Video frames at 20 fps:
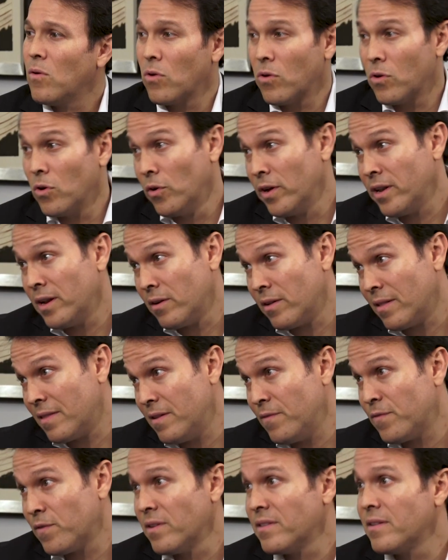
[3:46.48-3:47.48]
Or going in a
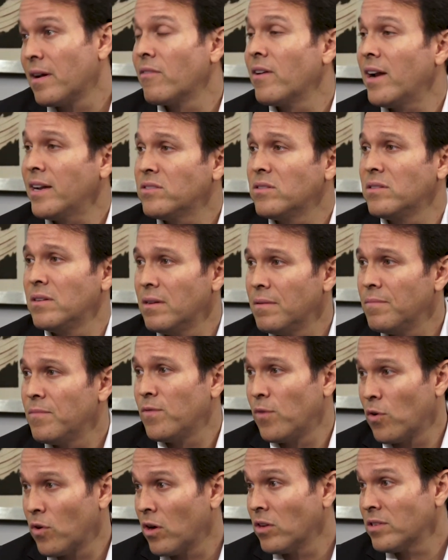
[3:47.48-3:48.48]
different direction.
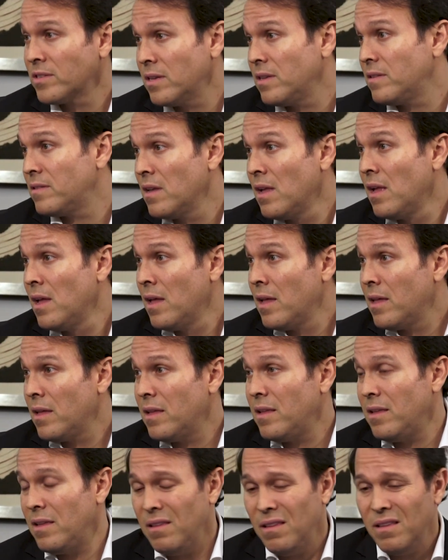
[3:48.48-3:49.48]
Yeah. For us,
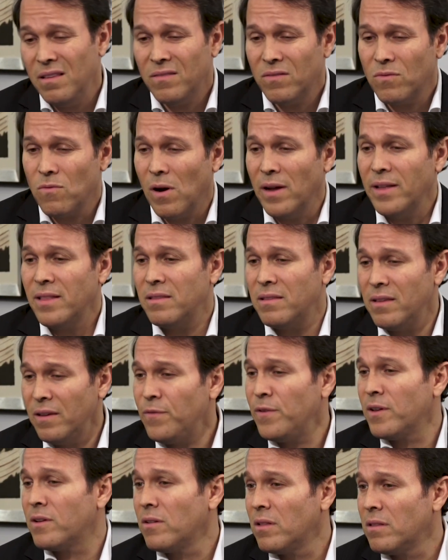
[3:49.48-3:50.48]
it's quite
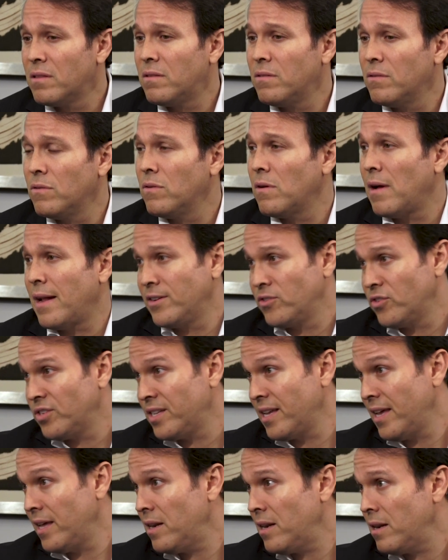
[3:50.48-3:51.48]
difficult to
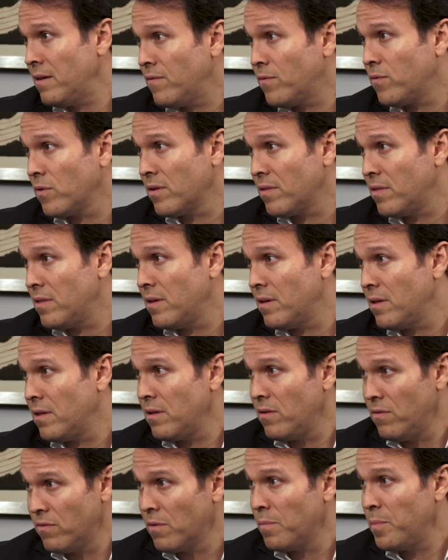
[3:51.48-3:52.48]
understand for the
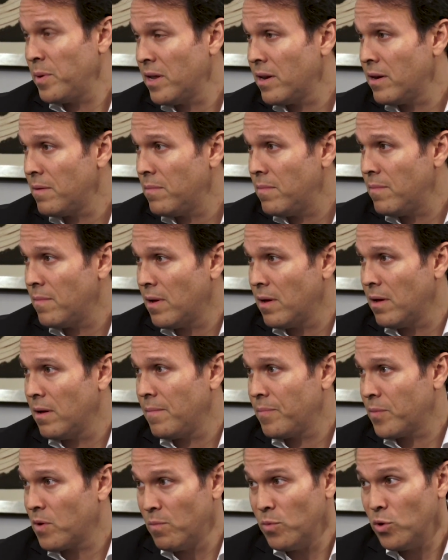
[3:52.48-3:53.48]
European
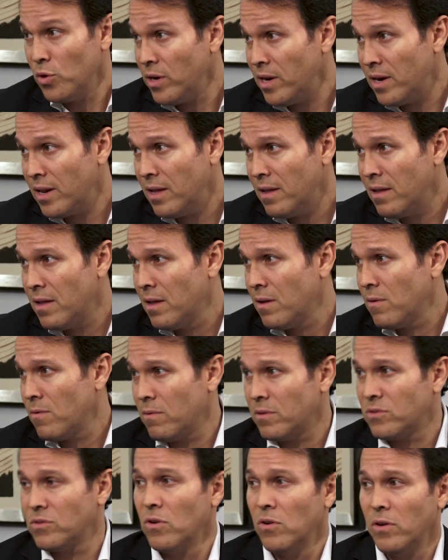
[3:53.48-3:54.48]
community
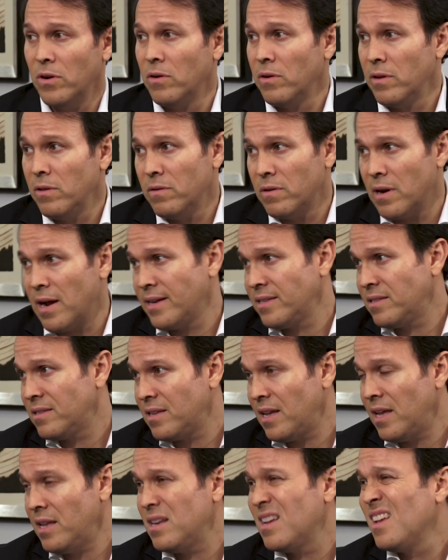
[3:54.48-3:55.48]
what's going on in the United
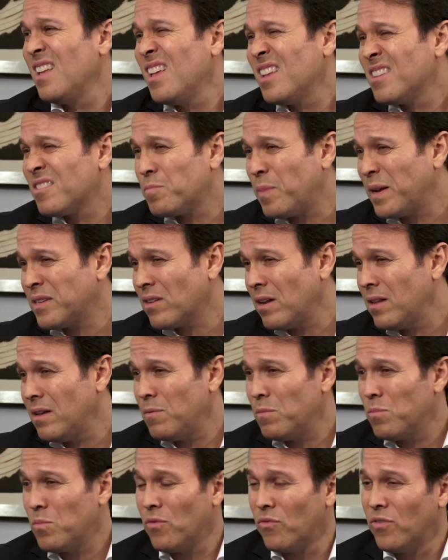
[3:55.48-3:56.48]
States.
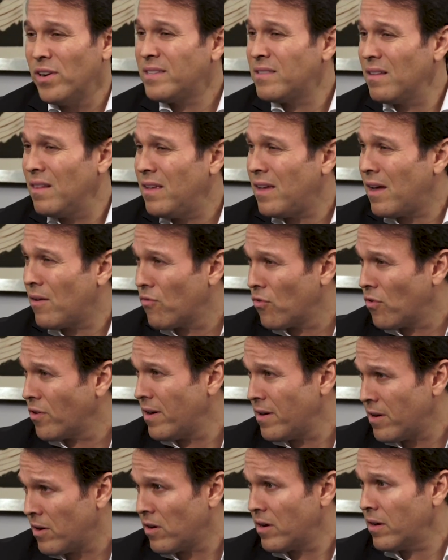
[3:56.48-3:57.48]
Especially recently, I wrote
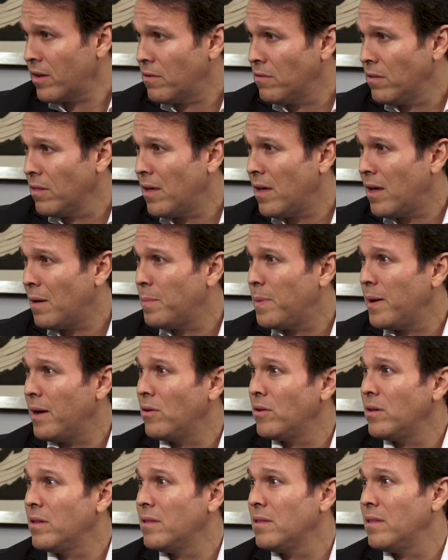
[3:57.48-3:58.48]
an article
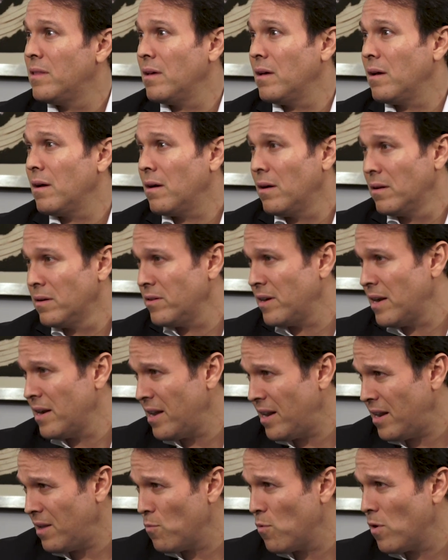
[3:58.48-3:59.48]
about the
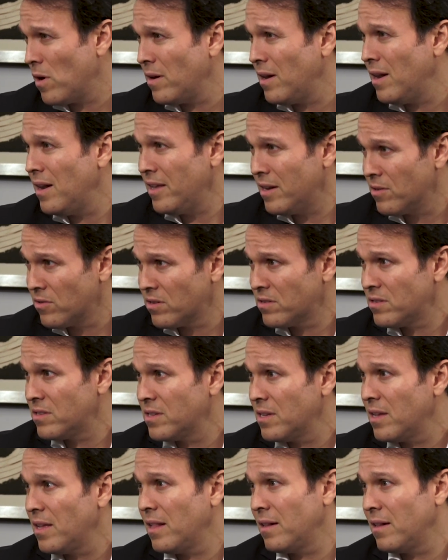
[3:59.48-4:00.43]
181 leaders